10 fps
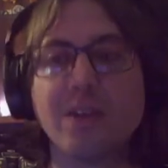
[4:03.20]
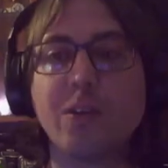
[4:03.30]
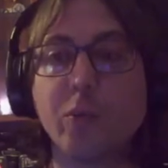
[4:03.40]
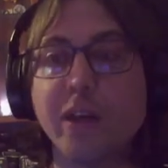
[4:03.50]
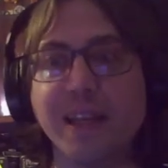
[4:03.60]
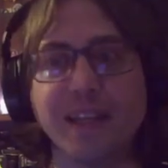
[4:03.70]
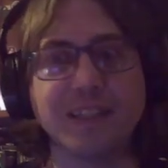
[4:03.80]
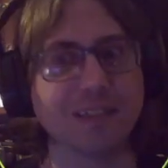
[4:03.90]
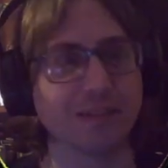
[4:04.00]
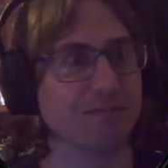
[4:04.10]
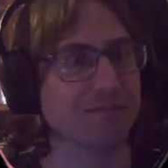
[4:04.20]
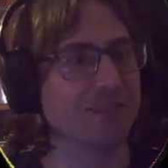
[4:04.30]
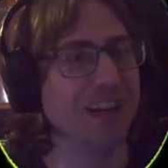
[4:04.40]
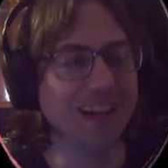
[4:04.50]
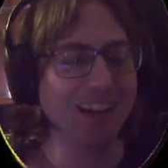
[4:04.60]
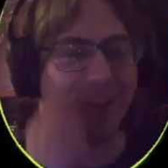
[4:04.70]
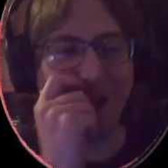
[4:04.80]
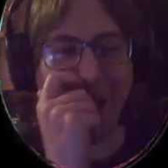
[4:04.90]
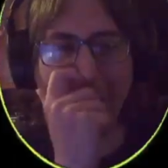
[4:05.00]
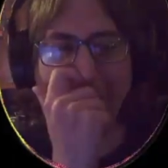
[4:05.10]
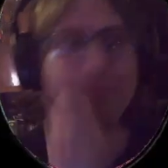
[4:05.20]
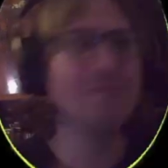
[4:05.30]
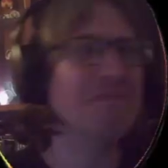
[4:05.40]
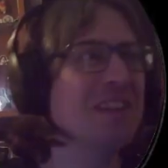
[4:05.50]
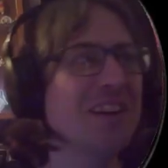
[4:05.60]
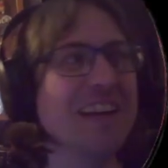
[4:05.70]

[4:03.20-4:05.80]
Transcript: We need to. Who